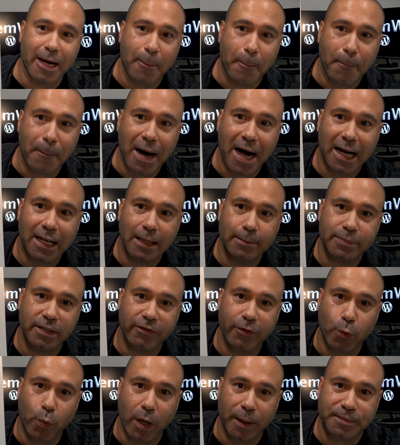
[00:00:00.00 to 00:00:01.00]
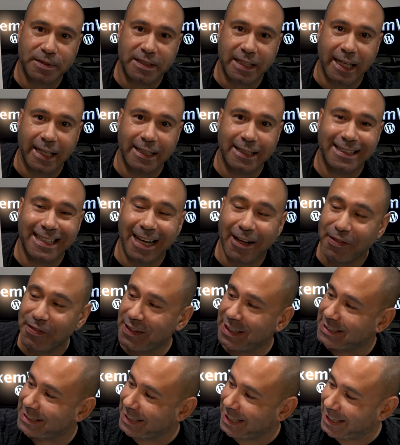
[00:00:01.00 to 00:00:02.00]
a mock-up of a website. Now
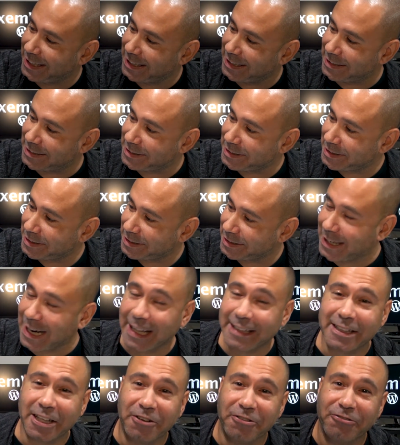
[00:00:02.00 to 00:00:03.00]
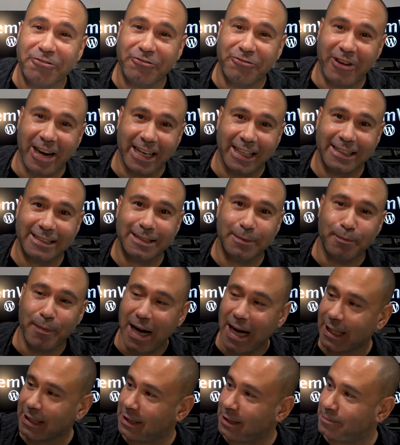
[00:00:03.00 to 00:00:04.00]
this is not the greatest
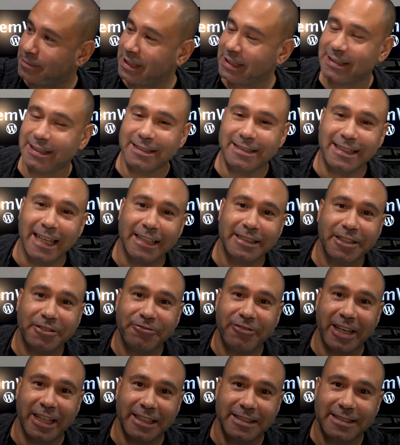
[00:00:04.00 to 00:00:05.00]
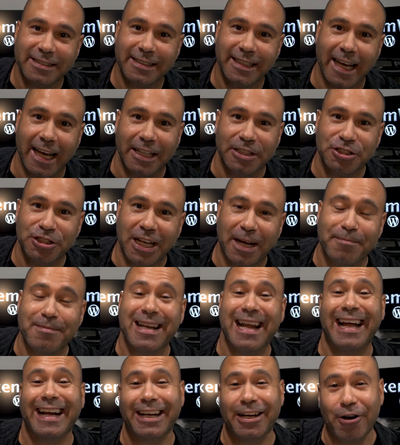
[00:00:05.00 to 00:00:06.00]
mock-up. This is not the greatest sketch. I'm
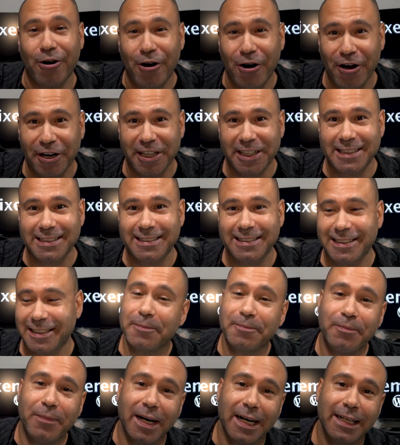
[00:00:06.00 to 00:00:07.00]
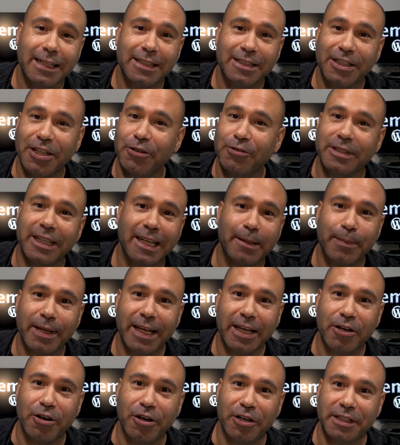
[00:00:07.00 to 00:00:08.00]
not an artist, but you don't need to
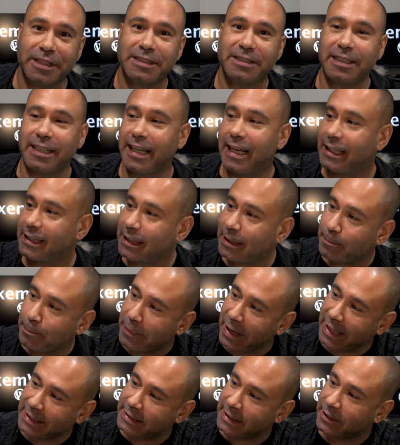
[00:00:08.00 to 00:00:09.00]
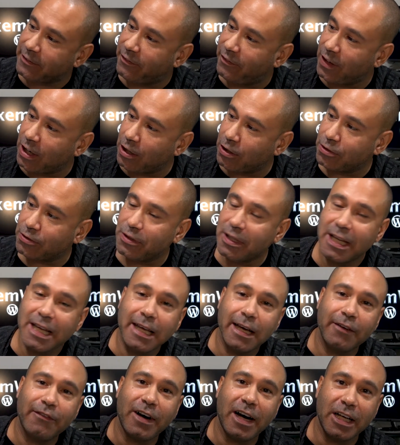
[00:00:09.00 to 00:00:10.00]
be an artist to get the basic flow
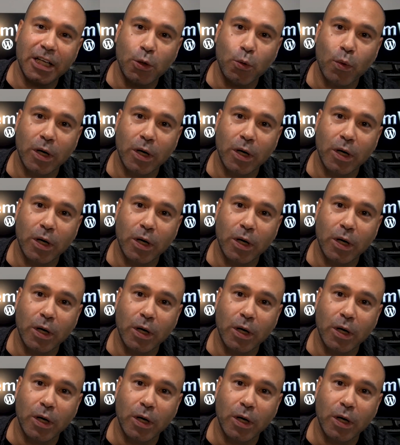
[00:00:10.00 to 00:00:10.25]
of how you